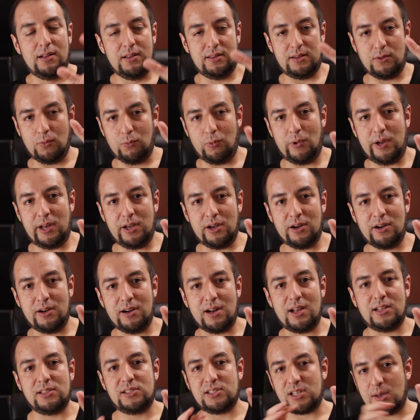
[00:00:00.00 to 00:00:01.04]
the winner
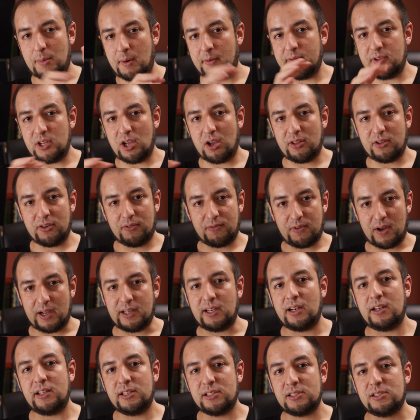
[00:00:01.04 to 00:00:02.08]
and some of the other
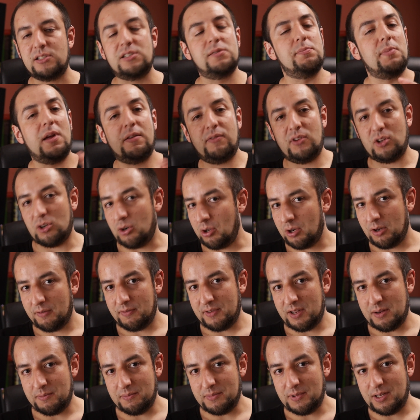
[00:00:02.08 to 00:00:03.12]
finalists, maybe all of
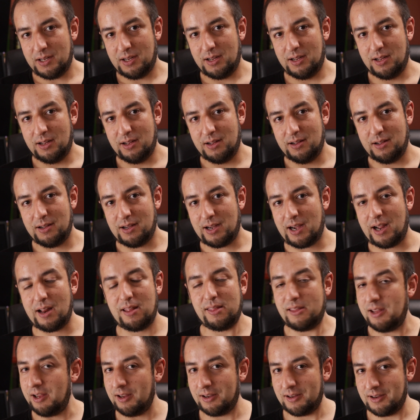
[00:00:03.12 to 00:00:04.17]
them, I
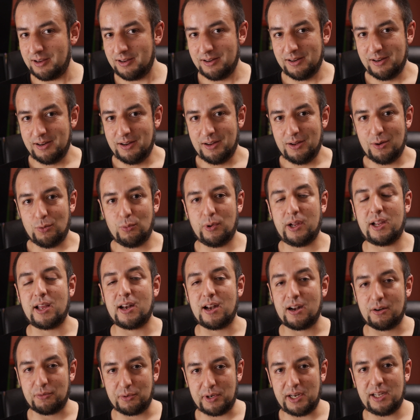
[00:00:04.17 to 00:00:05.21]
think we can
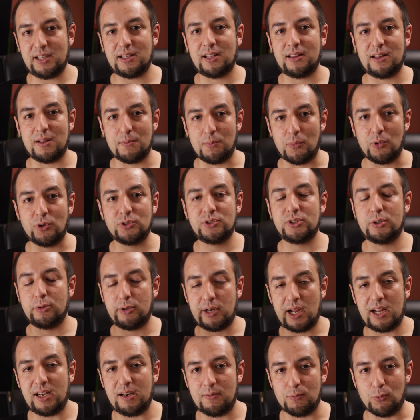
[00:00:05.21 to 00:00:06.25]
agree that the most
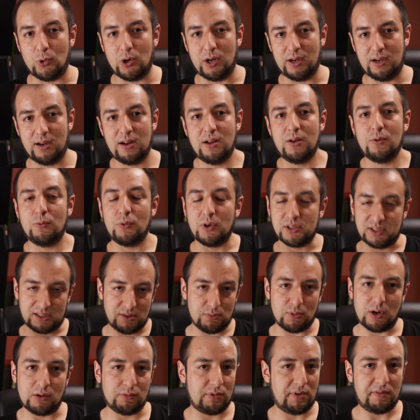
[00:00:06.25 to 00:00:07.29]
creative one was the
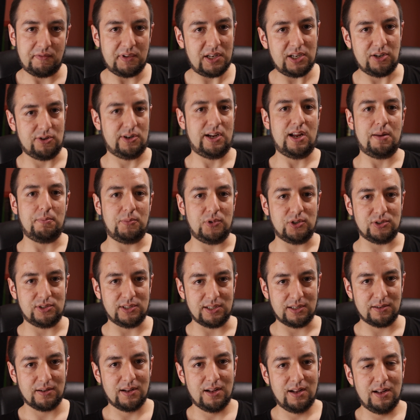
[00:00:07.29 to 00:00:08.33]
one with video game music.